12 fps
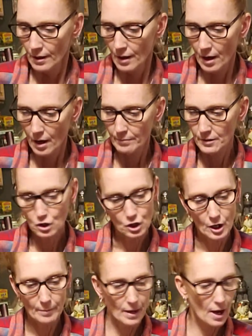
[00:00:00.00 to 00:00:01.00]
This
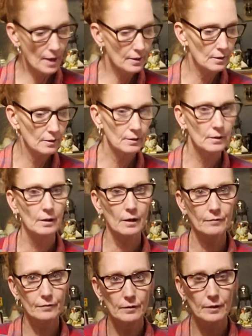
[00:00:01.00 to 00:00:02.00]
year I'm not.
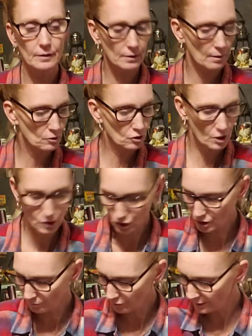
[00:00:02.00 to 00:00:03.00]
I feel like I'm
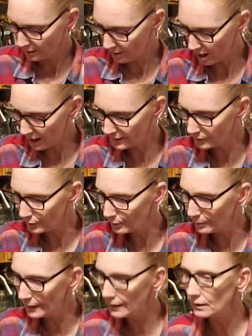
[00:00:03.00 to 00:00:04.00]
crunched. I'm running behind a little
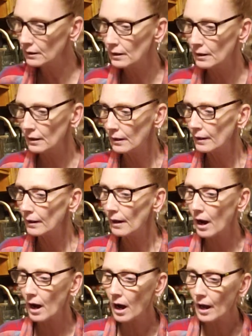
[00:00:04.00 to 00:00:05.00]
bit.
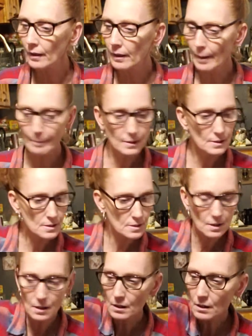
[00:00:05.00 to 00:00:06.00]
Let me
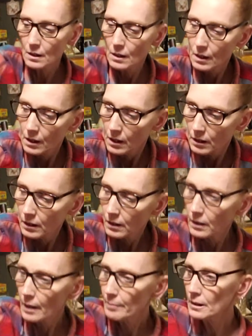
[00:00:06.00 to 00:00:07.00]
see.
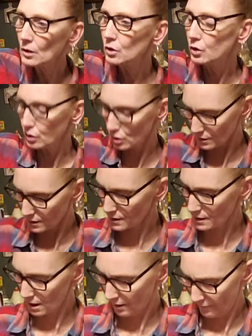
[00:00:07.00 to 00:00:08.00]
Let me look to
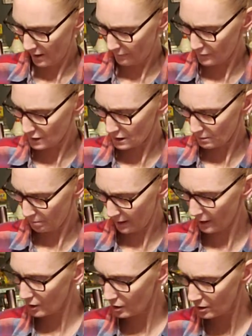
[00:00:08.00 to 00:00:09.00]
see if I have a
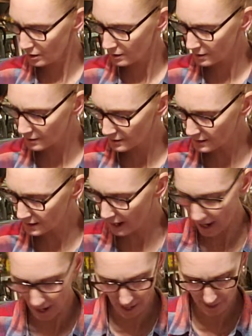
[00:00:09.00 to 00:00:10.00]
spare
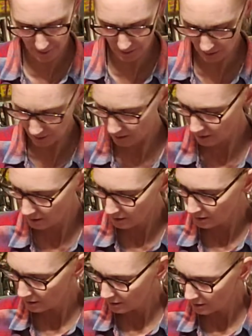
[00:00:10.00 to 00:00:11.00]
tag.
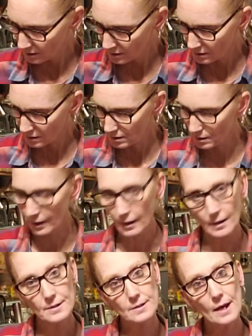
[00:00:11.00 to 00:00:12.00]

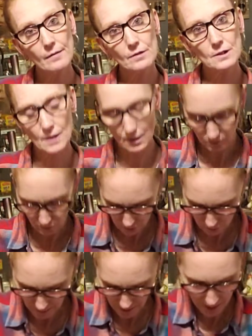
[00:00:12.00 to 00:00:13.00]
Like I said, recycle
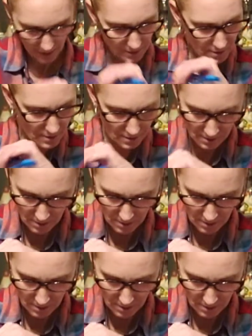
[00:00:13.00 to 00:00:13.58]
your tags.